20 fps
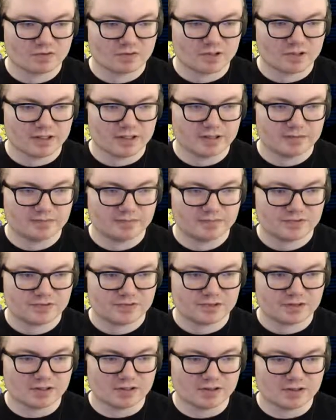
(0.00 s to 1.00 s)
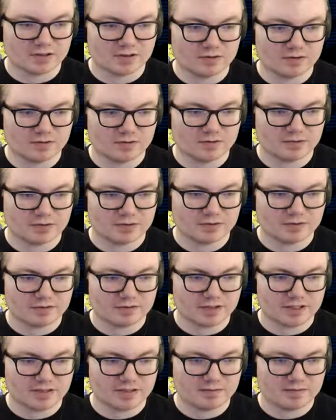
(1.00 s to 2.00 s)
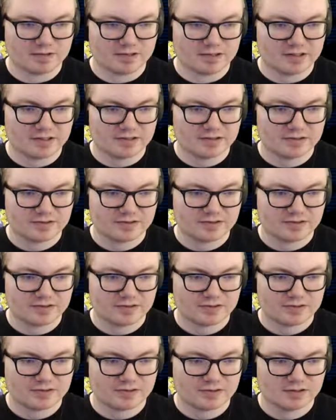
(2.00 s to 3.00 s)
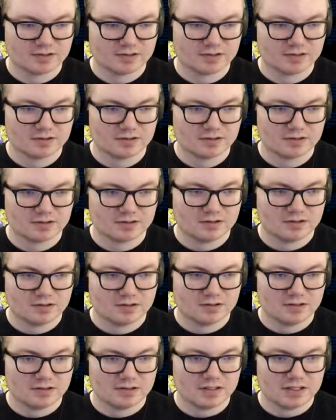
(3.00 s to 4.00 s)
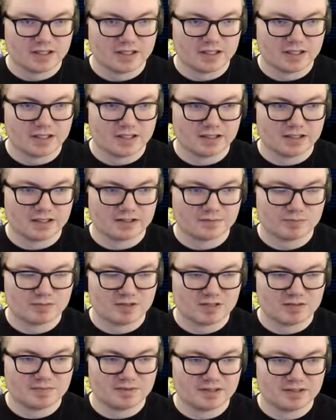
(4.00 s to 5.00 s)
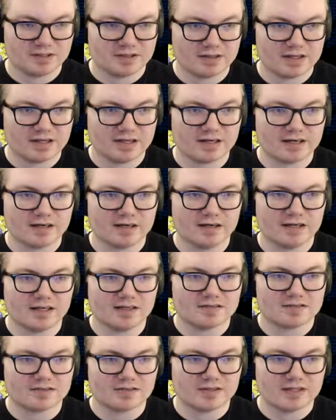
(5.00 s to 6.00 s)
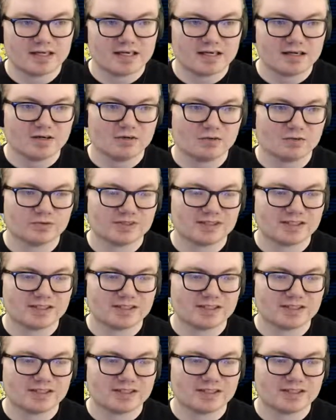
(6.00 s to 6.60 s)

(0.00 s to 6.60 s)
Okay, so we're going to grab this and I guess pop it in there. And so now we'll